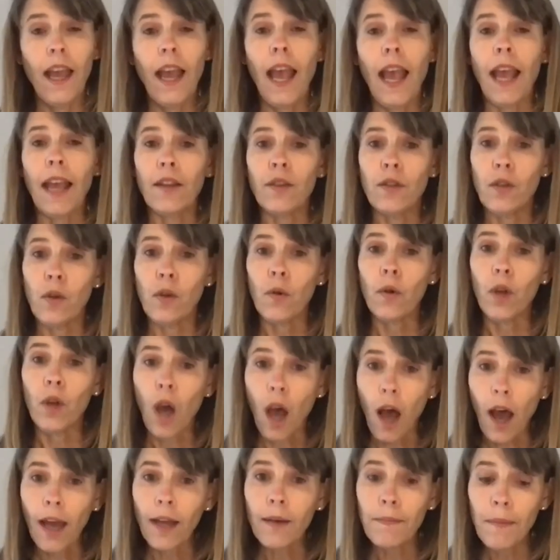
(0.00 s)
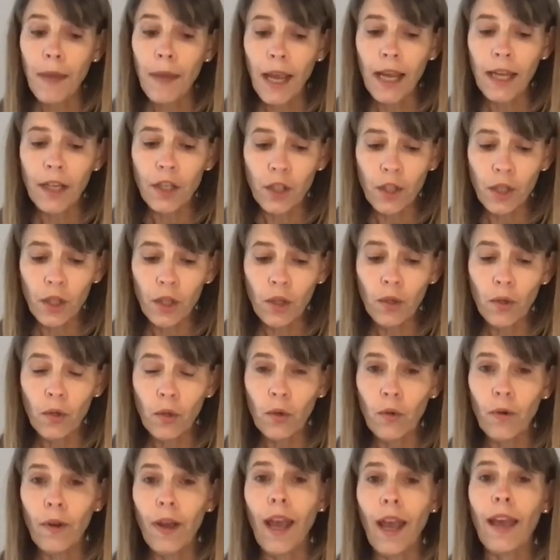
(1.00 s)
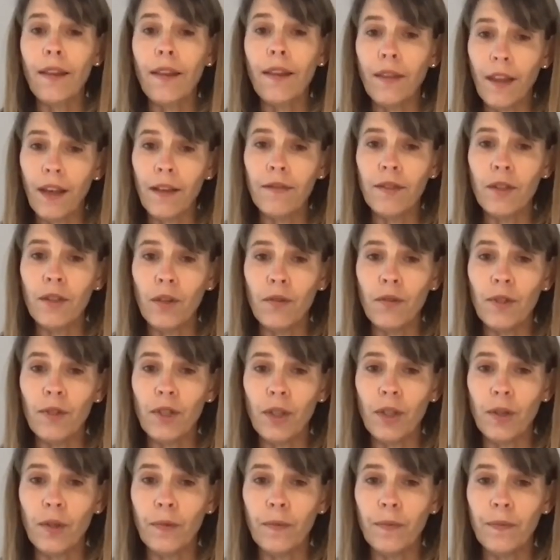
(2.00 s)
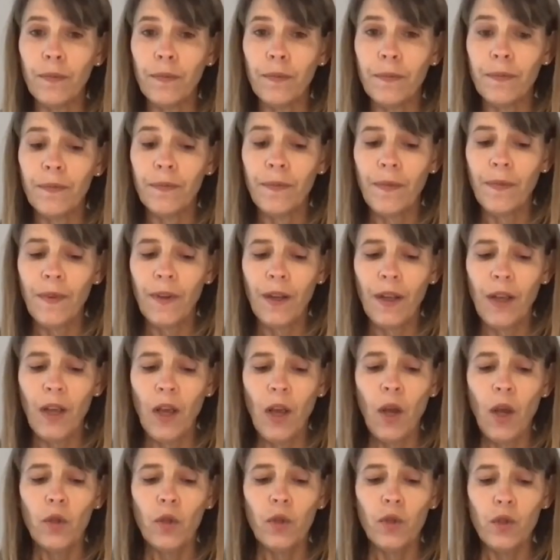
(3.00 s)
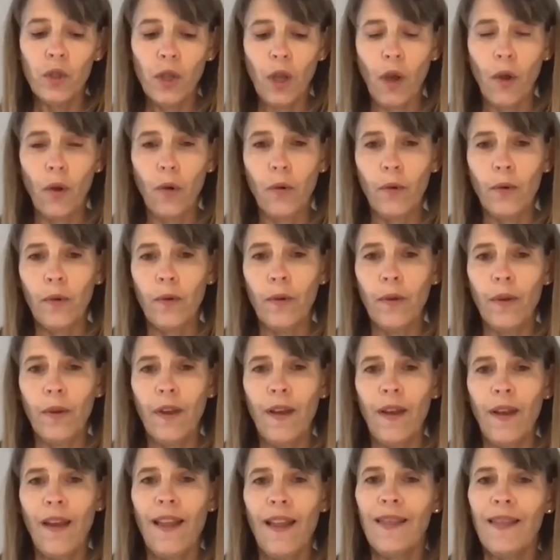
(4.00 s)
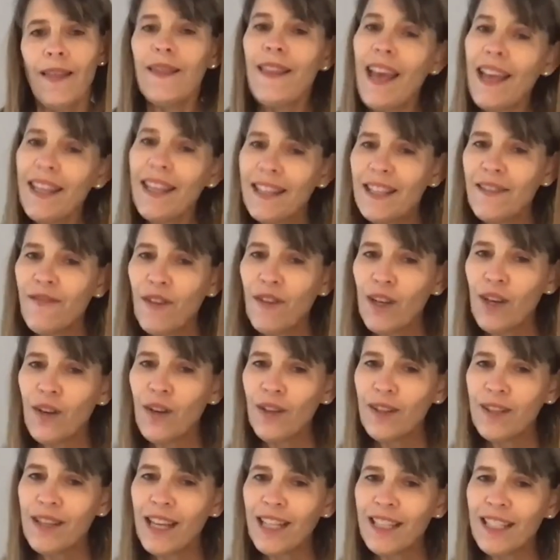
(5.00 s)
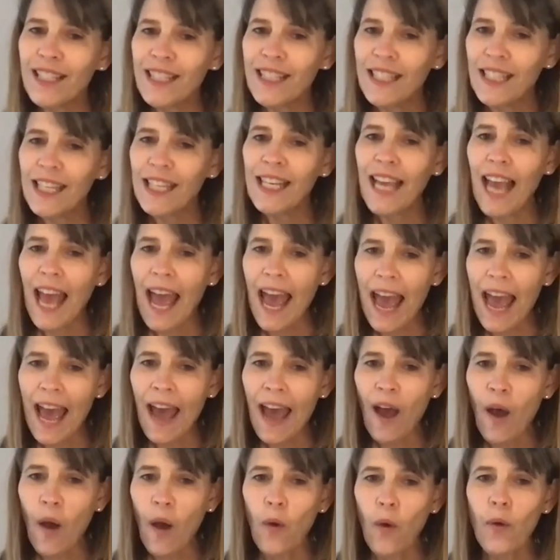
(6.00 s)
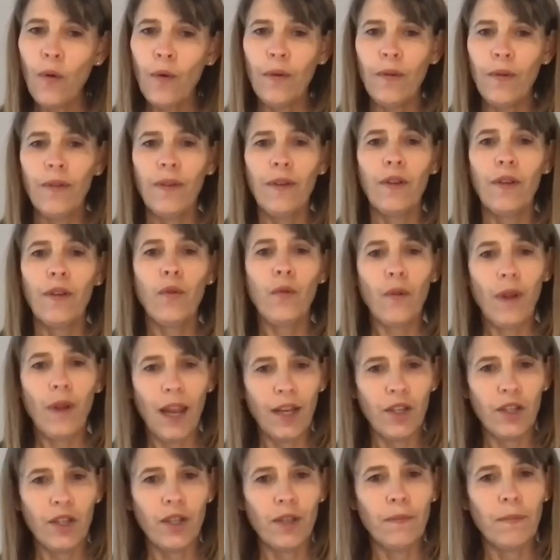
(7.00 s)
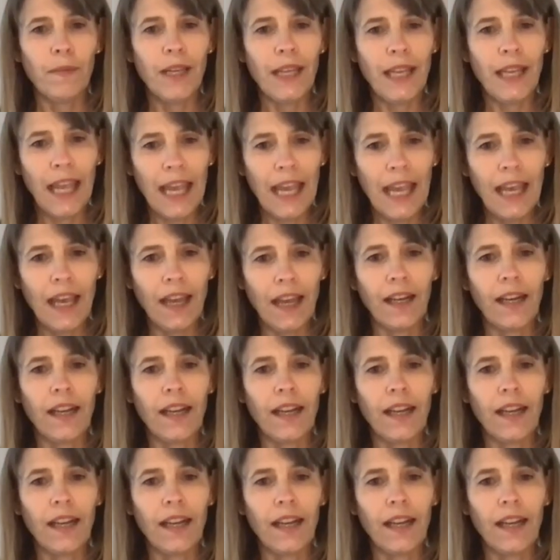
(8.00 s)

And so God made you and loves you too. So let's see how creation began.